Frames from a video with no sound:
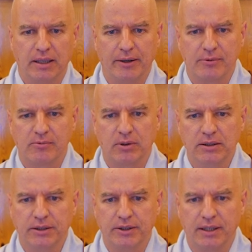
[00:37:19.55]
I was
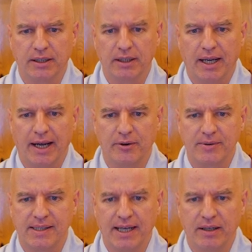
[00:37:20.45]
wondering how
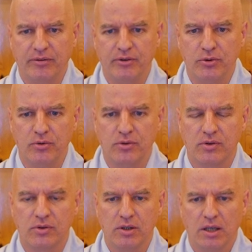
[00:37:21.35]
Zen
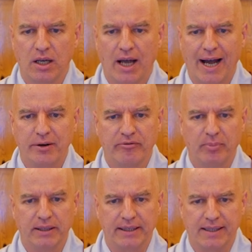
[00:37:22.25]
views out of
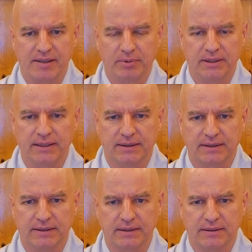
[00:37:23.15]
body
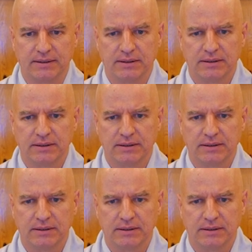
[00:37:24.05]
experiences.